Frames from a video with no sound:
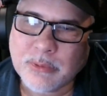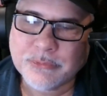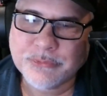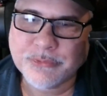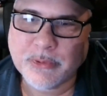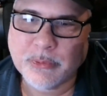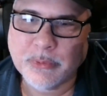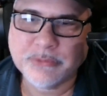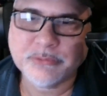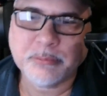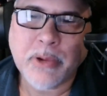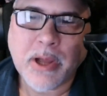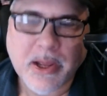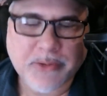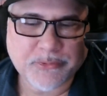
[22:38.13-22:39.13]
So it's
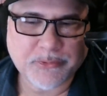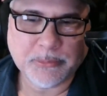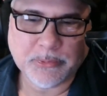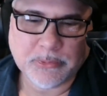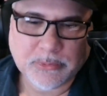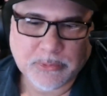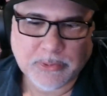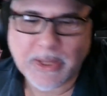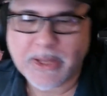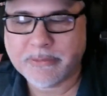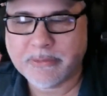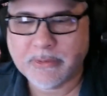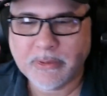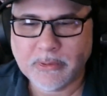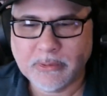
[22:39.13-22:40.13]
possible had
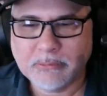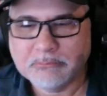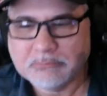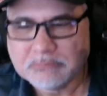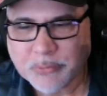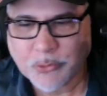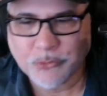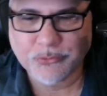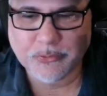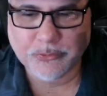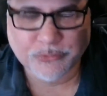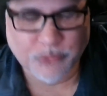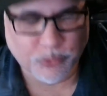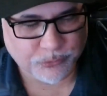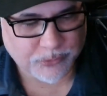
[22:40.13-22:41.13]
the person
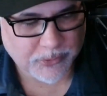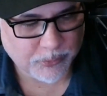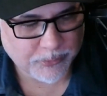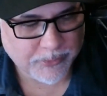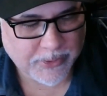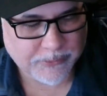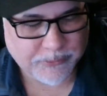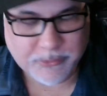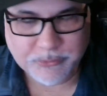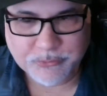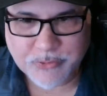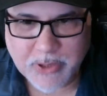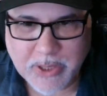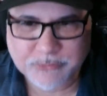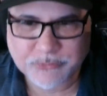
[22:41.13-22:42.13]
associated with Anthony
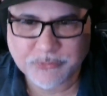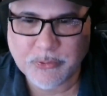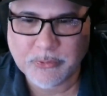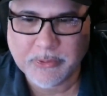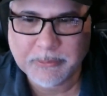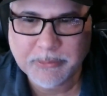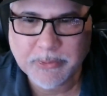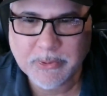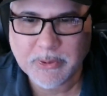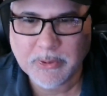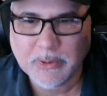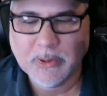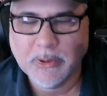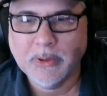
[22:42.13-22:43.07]
Schatz shown up there,